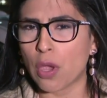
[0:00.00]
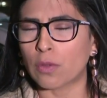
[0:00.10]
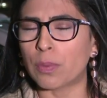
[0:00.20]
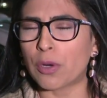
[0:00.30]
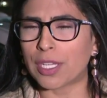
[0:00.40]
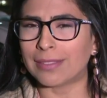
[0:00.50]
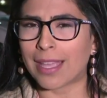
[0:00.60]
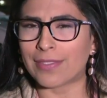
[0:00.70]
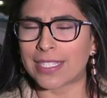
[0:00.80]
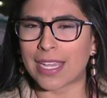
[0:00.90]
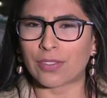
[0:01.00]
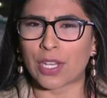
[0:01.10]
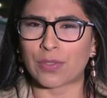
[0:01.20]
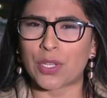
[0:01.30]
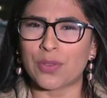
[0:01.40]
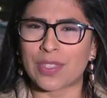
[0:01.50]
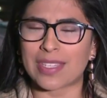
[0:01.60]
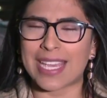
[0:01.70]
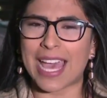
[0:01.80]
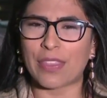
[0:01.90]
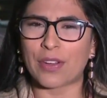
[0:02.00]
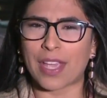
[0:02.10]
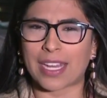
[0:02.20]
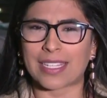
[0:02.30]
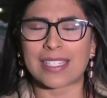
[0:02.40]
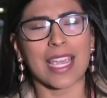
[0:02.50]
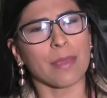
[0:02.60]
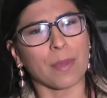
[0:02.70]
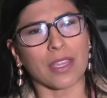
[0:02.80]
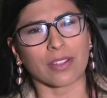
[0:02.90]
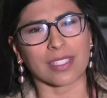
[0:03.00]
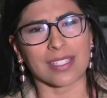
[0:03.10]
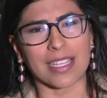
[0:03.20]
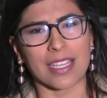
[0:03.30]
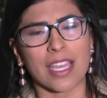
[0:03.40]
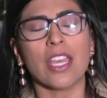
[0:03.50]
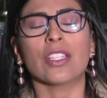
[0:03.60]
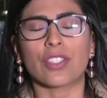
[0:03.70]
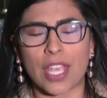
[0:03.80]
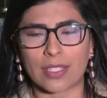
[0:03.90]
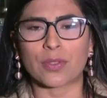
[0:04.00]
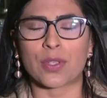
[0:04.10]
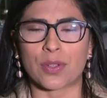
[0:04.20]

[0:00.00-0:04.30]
Reporting live in downtown Houston, Kathy Hernandez, KPRC, Channel 2